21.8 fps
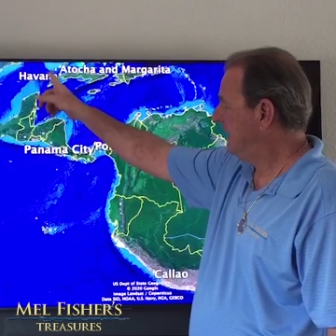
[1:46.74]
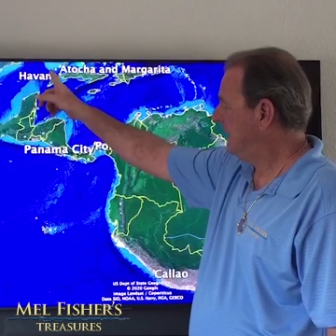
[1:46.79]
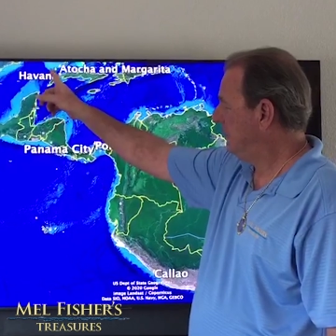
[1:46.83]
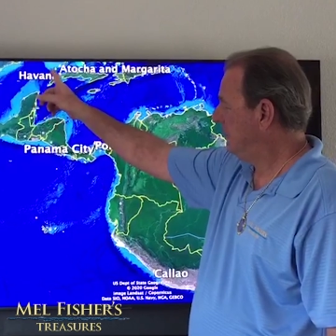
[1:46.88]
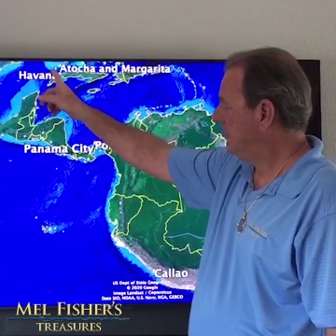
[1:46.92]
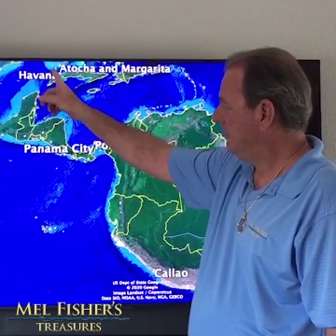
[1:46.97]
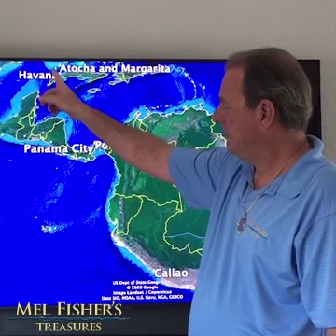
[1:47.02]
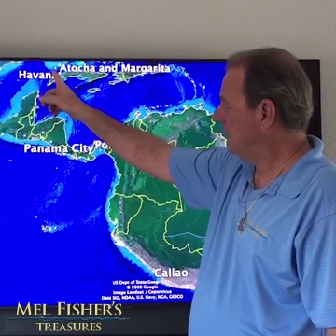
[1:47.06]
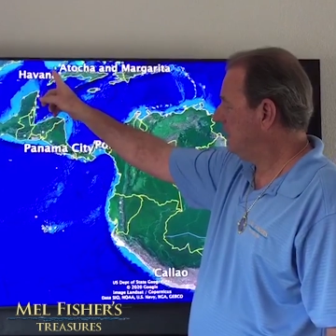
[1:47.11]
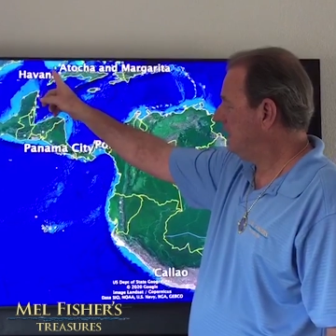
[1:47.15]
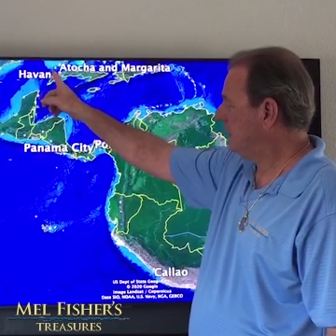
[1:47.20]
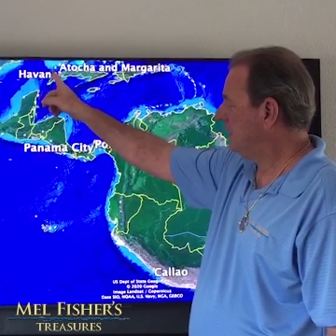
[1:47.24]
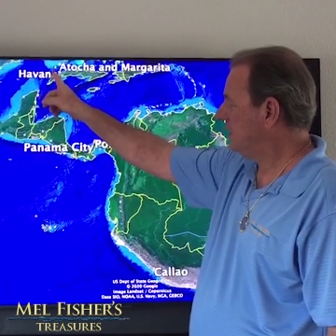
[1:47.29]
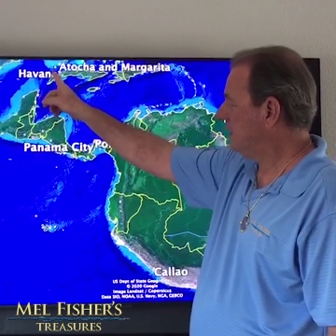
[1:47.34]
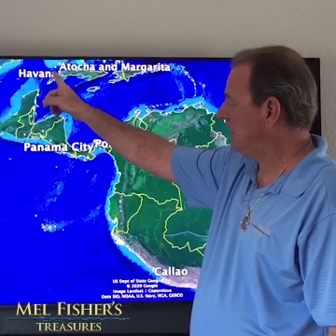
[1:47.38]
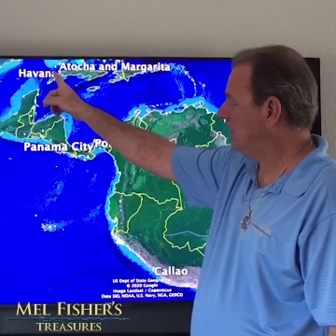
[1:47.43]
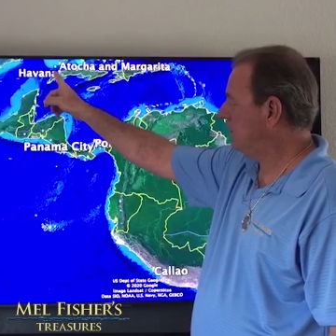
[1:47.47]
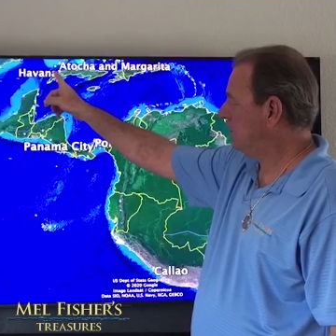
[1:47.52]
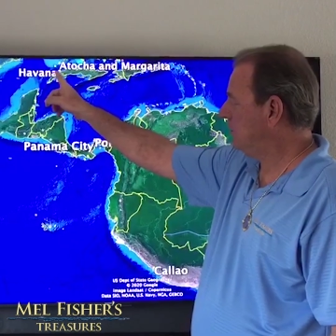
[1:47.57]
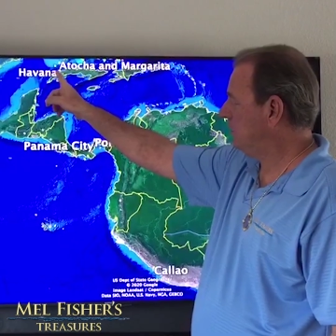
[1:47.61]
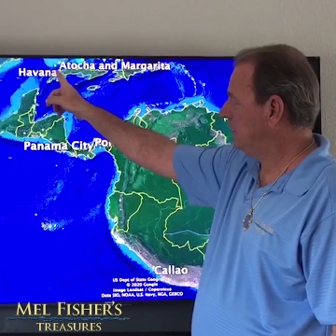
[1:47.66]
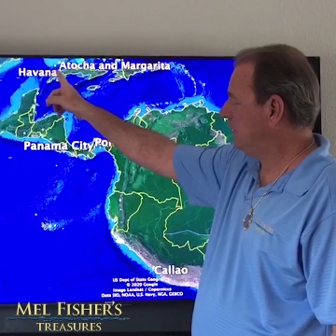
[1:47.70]
They would all
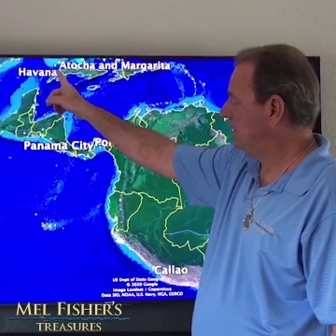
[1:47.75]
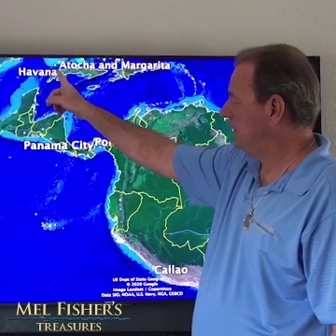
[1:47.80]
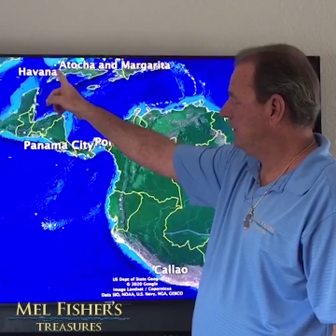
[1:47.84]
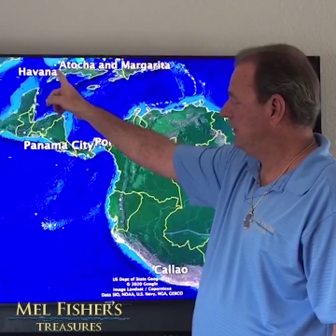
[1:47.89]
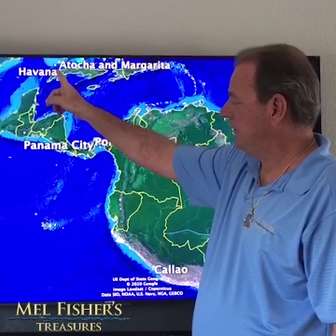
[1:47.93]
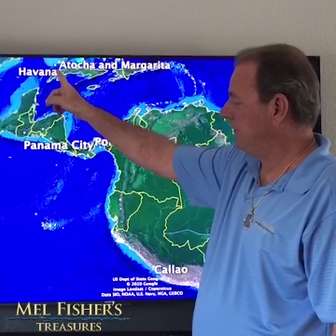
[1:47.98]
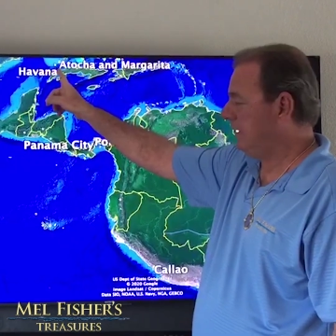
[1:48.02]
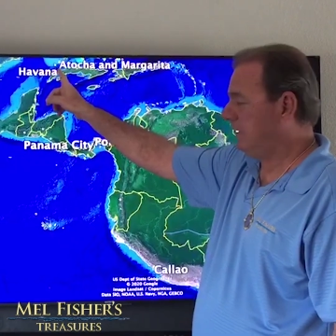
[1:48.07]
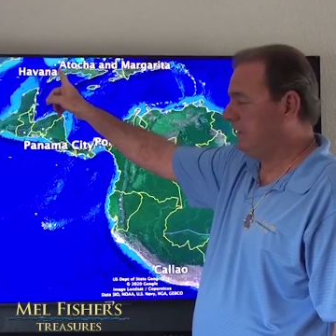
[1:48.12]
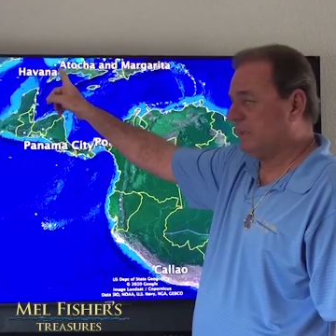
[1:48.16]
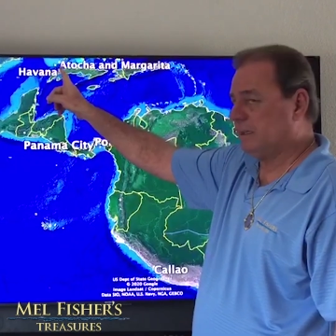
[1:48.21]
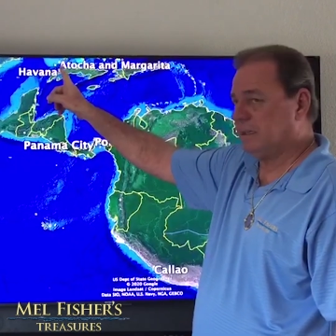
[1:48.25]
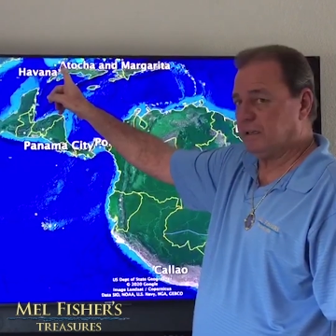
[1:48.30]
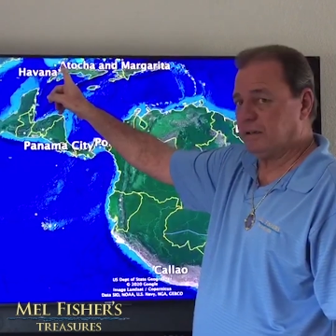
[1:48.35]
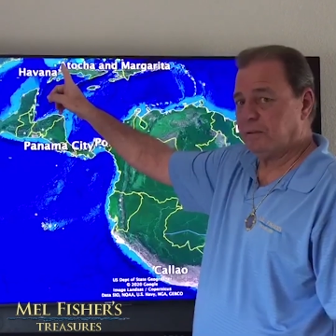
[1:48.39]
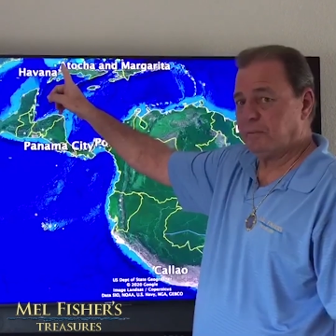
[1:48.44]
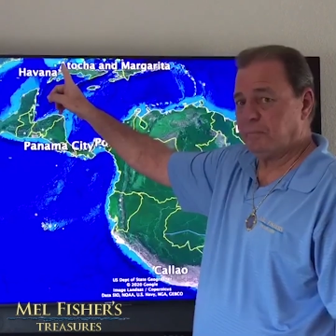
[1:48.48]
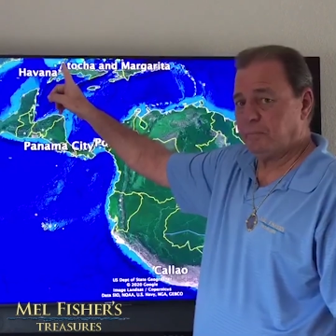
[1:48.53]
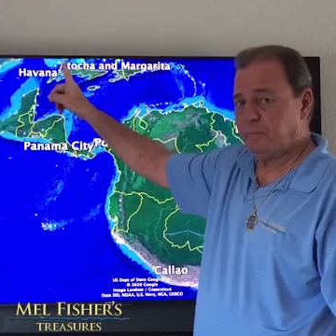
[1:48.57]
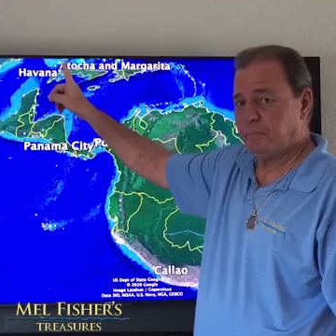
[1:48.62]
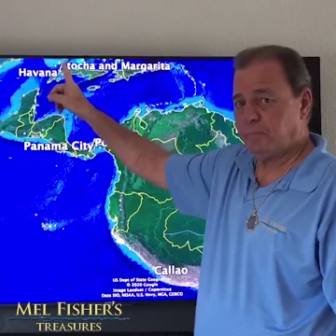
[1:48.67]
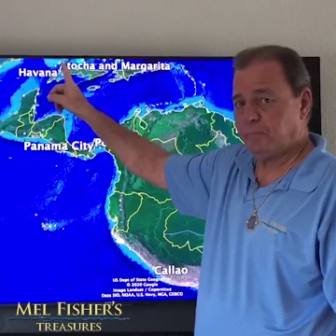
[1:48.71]
come to
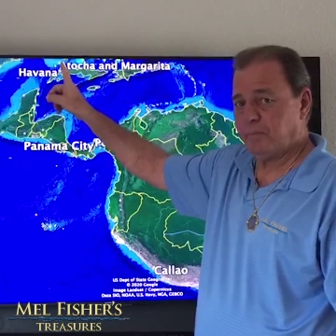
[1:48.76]
Havana